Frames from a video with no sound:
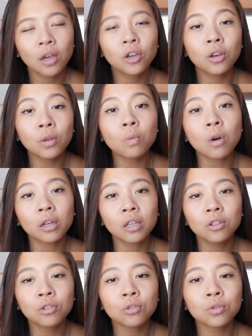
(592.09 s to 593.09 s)
good
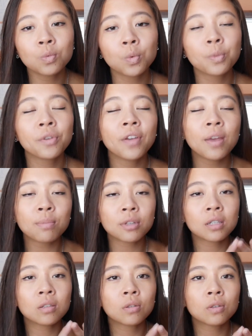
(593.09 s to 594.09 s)
walking shoes will prevent
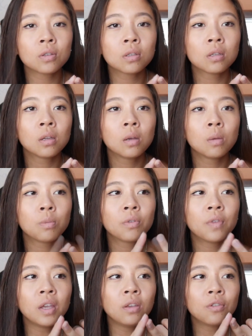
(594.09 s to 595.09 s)
blisters
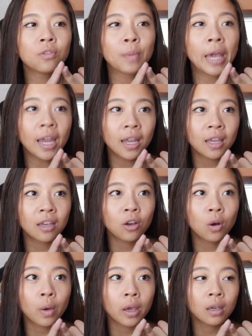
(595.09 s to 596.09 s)
prevent you from hating
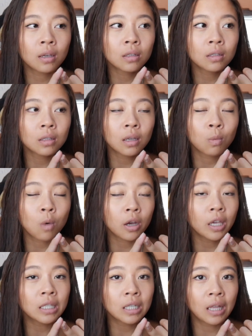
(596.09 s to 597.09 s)
going and
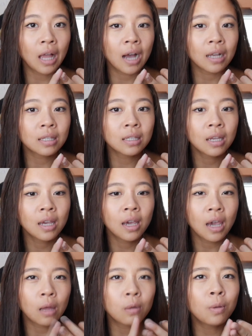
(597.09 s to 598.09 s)
walking to class,
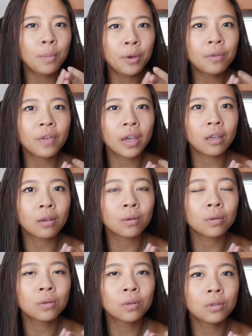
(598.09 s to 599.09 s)
and it will motivate
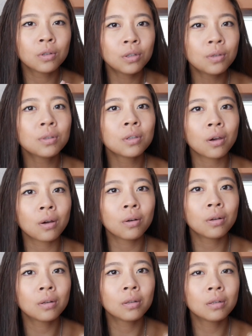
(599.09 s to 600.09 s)
you to do so.
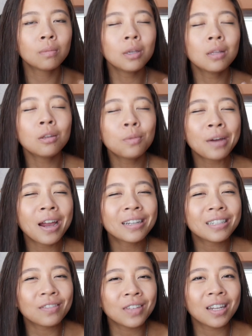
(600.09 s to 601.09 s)
Be a little more
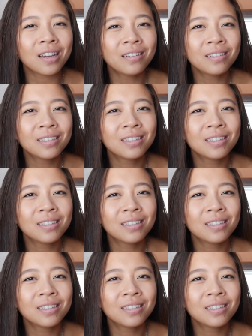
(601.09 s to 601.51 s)
active, you know?